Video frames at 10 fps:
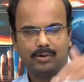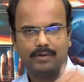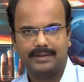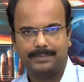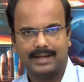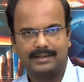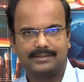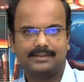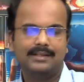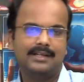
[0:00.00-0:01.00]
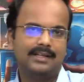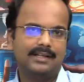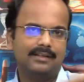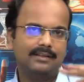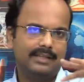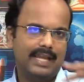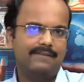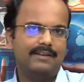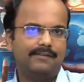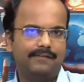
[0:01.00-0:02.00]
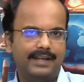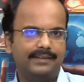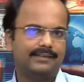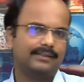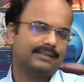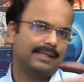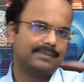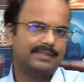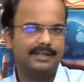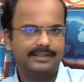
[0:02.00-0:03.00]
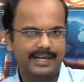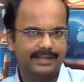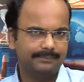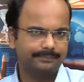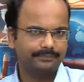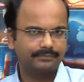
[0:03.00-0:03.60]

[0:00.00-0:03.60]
to overpass, they will fix some certain,